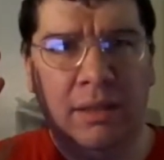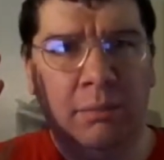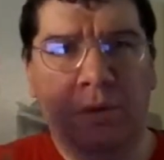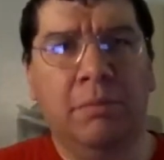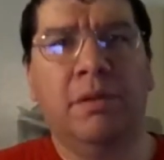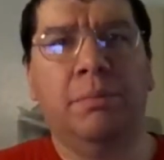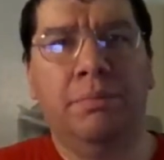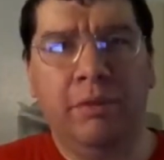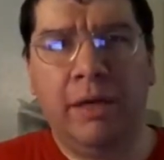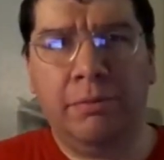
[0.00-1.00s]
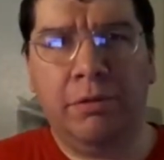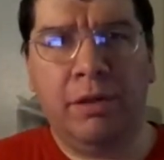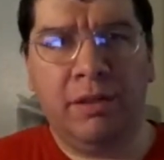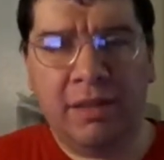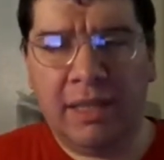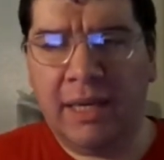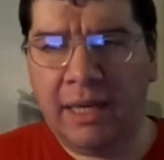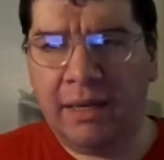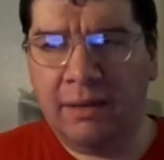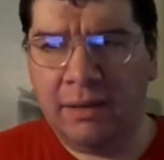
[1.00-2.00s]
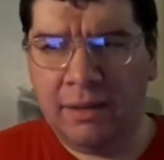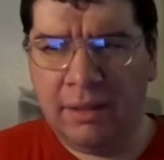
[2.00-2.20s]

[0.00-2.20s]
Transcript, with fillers: In a moment of bravery that he had,